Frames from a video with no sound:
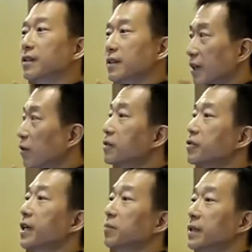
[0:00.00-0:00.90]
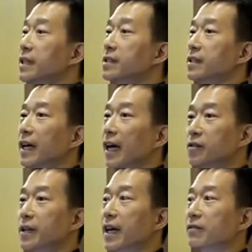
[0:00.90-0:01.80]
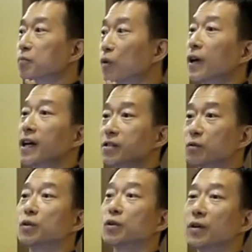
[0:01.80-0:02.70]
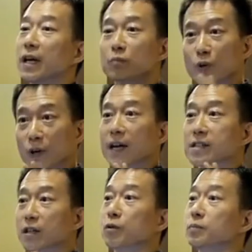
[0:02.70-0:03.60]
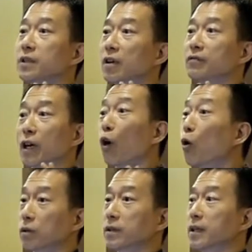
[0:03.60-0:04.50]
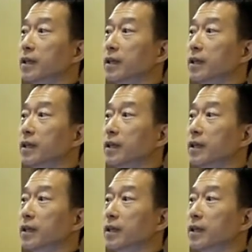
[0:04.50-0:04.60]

technology companies that actually have a broadcast studio and broadcast equipment of their own.